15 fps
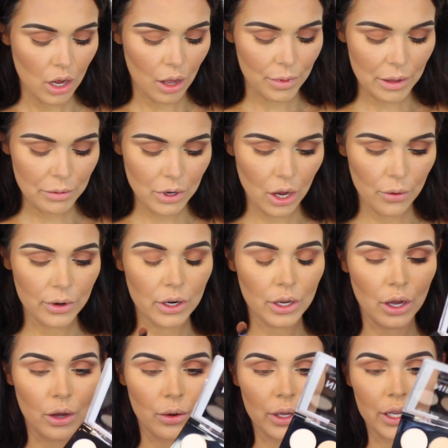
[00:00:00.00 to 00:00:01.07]
I'm then going to
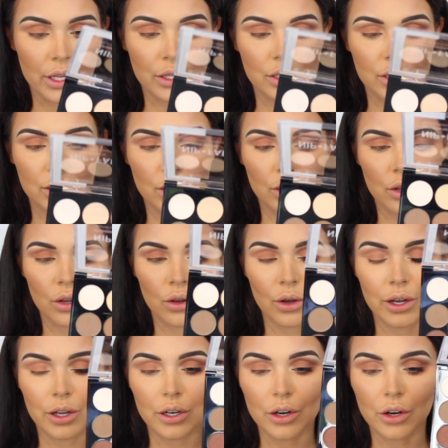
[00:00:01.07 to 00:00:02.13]
go
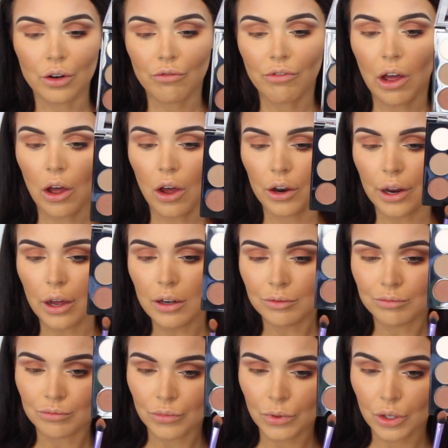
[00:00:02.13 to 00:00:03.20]
into
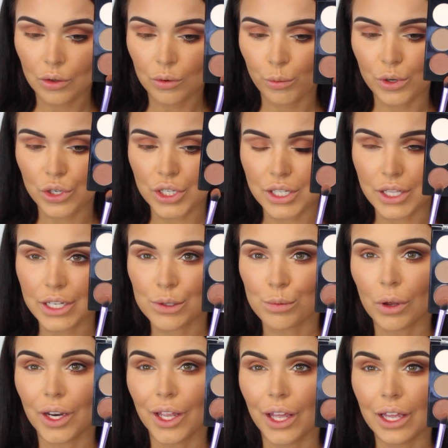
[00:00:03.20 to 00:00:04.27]
Nirvana, which is
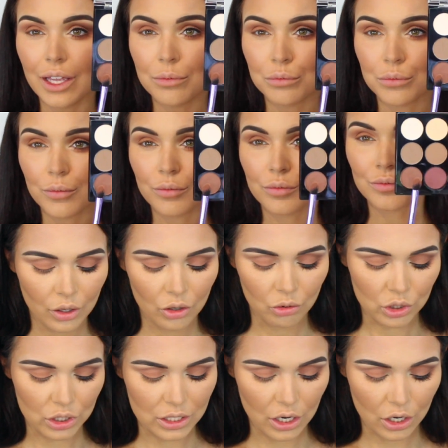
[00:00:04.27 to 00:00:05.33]
this one here,
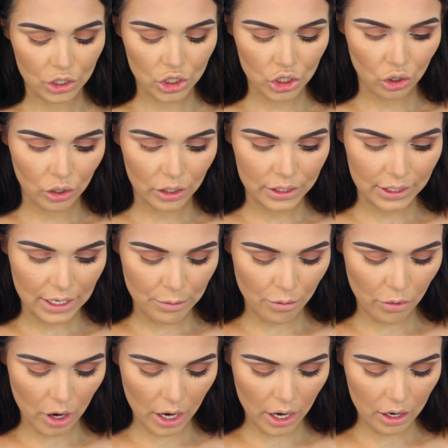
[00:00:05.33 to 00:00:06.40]
which is like a
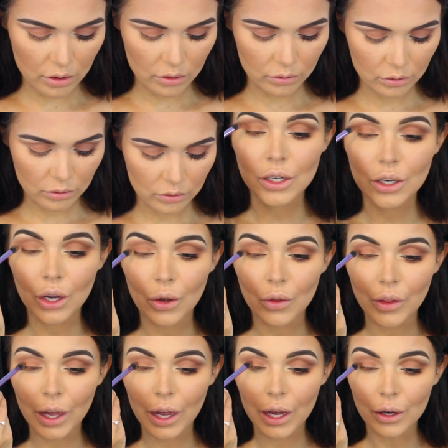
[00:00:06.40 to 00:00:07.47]
chocolatey brown. I'm going to go
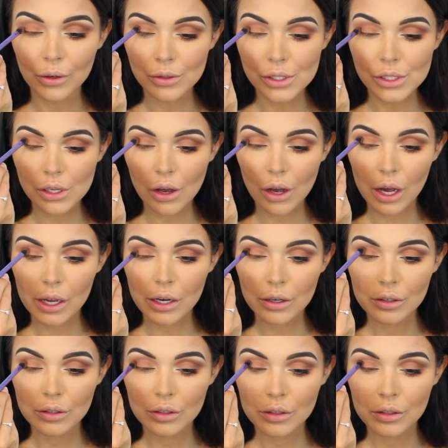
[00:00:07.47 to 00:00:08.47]
on the outside.